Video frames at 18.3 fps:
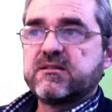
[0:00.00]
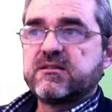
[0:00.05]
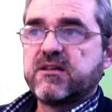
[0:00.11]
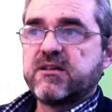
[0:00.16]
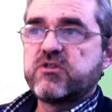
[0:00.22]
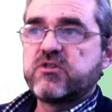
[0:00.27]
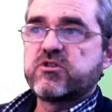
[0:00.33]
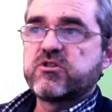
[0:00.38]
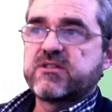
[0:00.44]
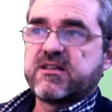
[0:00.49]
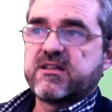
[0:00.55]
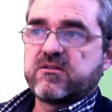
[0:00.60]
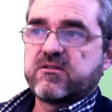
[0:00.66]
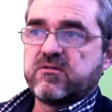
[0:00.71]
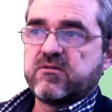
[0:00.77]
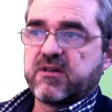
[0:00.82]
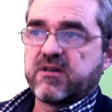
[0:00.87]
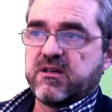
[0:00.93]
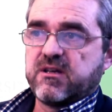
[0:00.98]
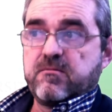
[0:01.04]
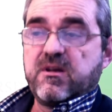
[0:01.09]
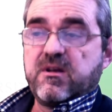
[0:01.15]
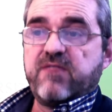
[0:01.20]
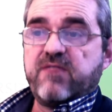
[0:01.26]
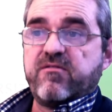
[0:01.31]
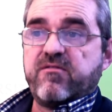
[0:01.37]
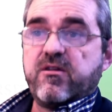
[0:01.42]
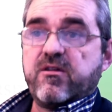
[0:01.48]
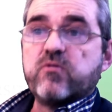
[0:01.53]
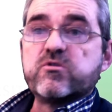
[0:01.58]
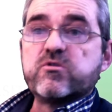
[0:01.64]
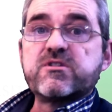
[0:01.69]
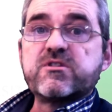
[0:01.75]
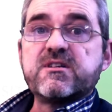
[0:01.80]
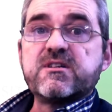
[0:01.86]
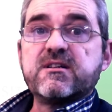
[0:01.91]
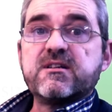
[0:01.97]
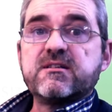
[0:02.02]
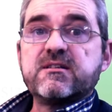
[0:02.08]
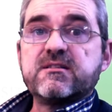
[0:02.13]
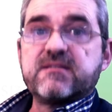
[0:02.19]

The issue is that, okay, if those